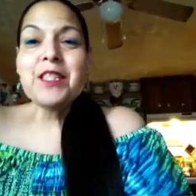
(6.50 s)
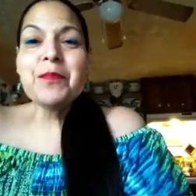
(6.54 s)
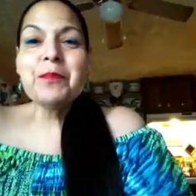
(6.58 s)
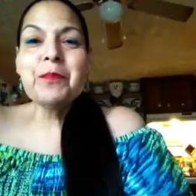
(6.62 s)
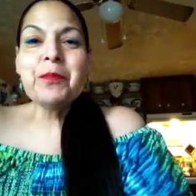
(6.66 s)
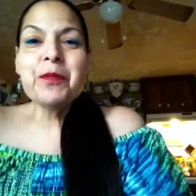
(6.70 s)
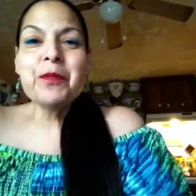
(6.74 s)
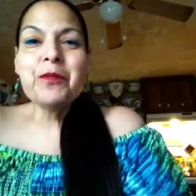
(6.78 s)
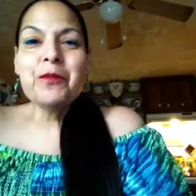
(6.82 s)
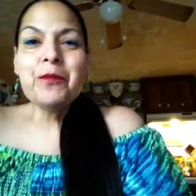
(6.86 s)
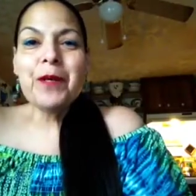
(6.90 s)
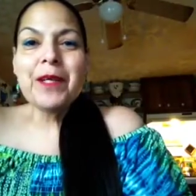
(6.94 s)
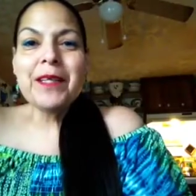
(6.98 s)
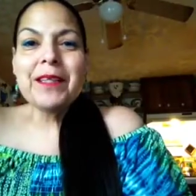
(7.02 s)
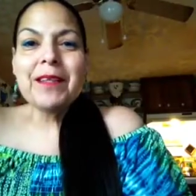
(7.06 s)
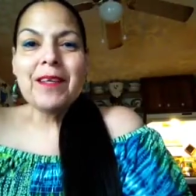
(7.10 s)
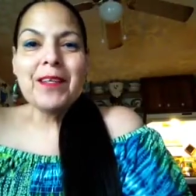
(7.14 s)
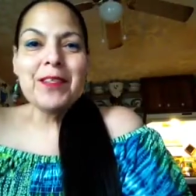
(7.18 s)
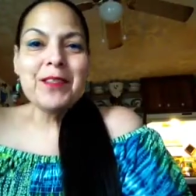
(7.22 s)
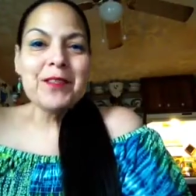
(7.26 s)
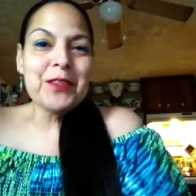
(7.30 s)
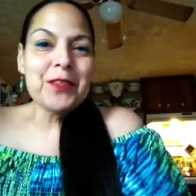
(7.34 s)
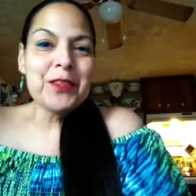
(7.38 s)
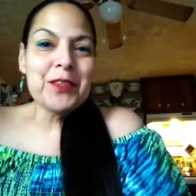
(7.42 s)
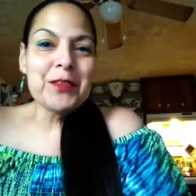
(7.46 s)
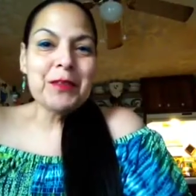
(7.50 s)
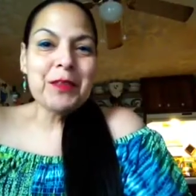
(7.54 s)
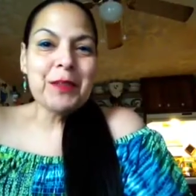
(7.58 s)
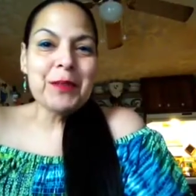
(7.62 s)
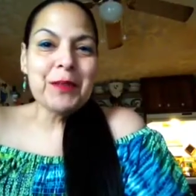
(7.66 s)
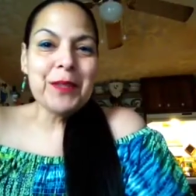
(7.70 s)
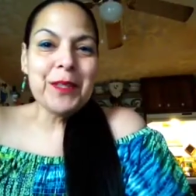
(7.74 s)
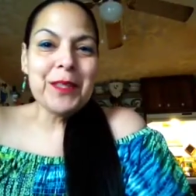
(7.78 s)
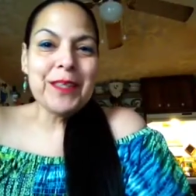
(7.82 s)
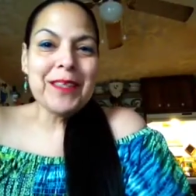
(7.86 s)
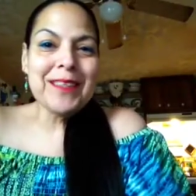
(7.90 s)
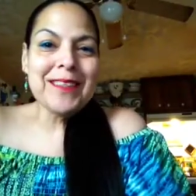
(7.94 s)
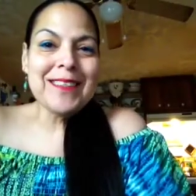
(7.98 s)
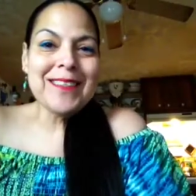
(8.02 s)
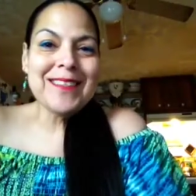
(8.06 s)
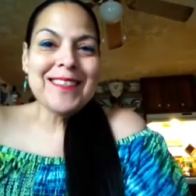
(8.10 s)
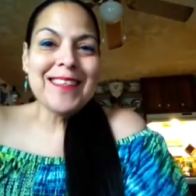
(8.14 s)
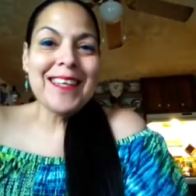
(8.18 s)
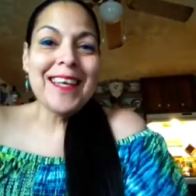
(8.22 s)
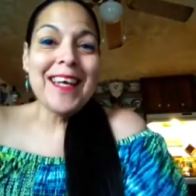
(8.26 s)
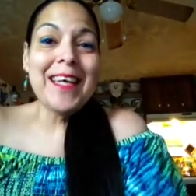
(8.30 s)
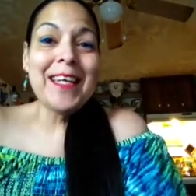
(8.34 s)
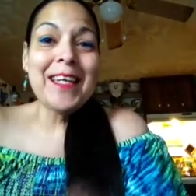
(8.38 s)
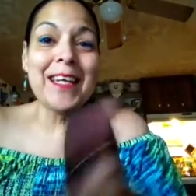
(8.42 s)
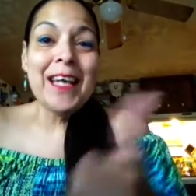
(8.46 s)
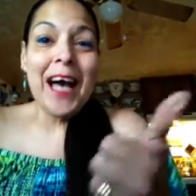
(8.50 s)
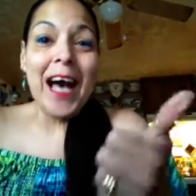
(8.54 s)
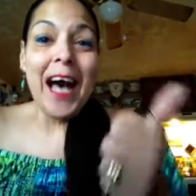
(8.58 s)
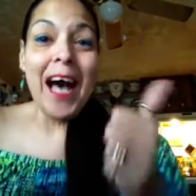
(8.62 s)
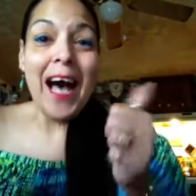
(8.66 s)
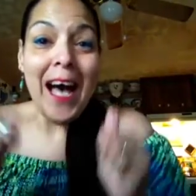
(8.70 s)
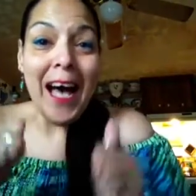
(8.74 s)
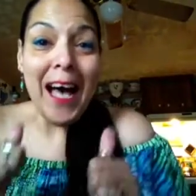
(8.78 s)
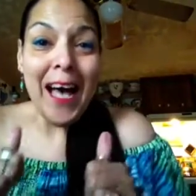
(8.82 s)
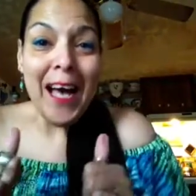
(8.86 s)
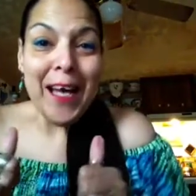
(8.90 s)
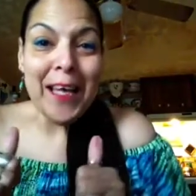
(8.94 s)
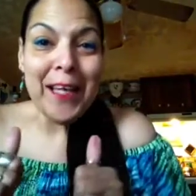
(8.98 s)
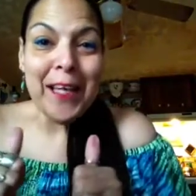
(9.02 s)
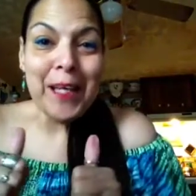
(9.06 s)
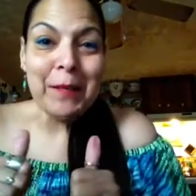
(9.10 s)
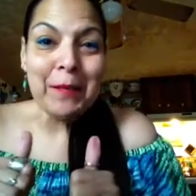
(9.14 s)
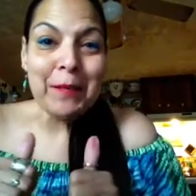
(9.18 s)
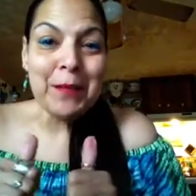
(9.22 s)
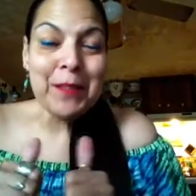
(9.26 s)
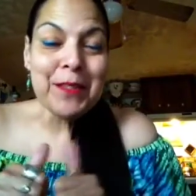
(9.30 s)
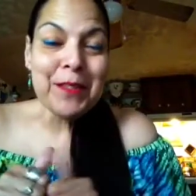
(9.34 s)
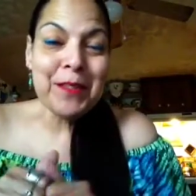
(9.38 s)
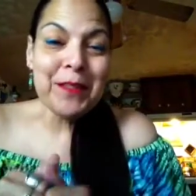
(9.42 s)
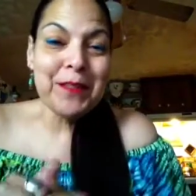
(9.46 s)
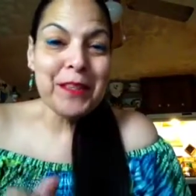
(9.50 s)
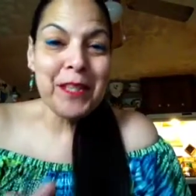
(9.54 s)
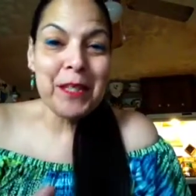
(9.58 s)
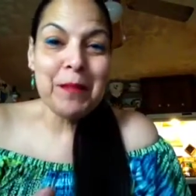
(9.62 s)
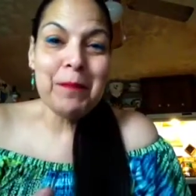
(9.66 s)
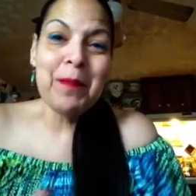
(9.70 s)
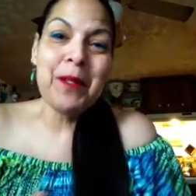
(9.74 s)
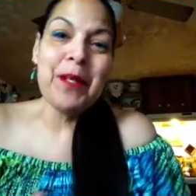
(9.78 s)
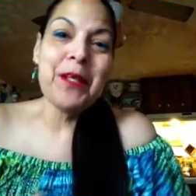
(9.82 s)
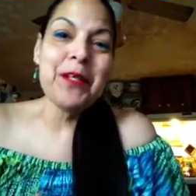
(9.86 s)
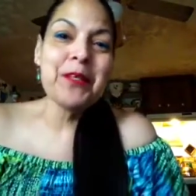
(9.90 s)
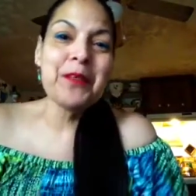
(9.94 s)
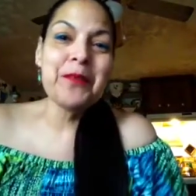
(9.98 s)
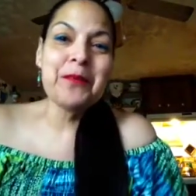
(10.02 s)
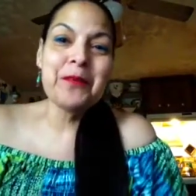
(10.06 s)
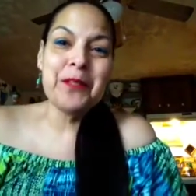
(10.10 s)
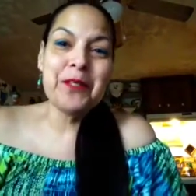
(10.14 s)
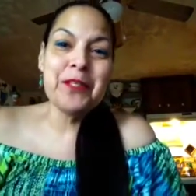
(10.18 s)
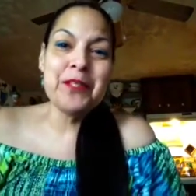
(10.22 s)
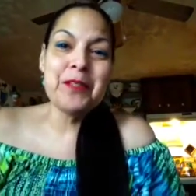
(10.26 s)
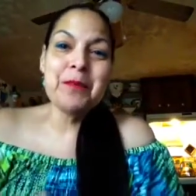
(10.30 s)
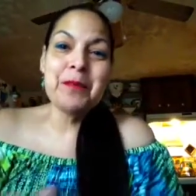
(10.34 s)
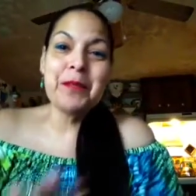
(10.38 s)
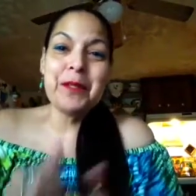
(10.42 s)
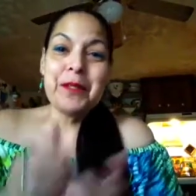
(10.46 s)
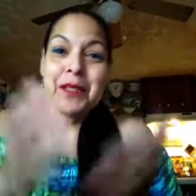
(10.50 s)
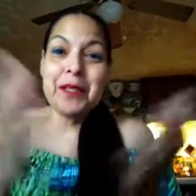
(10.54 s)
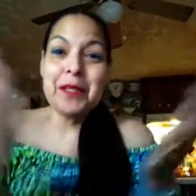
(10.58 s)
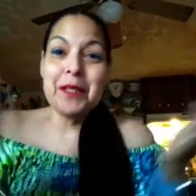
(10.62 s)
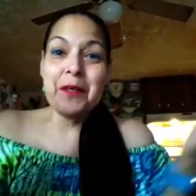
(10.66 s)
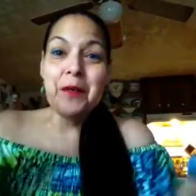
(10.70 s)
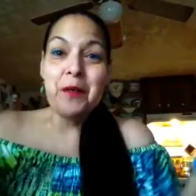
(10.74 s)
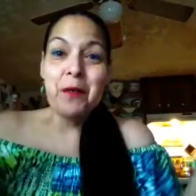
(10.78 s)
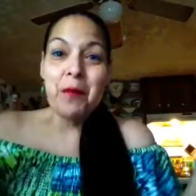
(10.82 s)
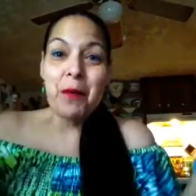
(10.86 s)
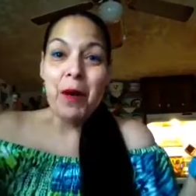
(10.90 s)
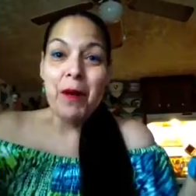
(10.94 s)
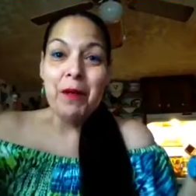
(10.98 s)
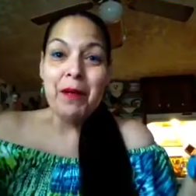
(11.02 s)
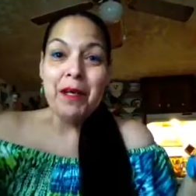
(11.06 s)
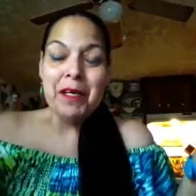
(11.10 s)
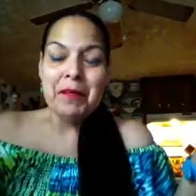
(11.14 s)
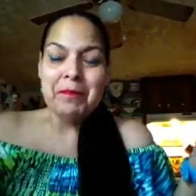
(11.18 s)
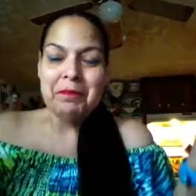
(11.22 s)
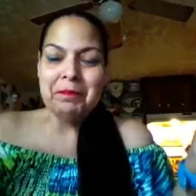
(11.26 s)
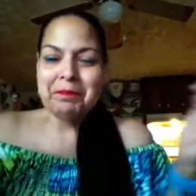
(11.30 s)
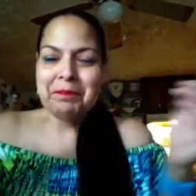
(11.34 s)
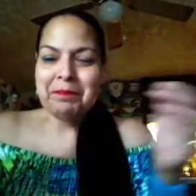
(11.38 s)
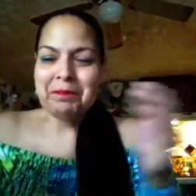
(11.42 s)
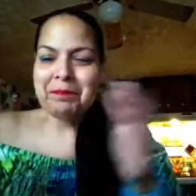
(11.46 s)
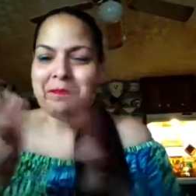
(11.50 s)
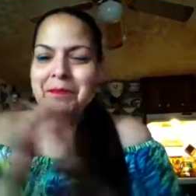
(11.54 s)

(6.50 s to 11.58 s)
is Proof Weight Loss Surgery Works, and I am your Sunday vlogger, Rosemary. Welcome.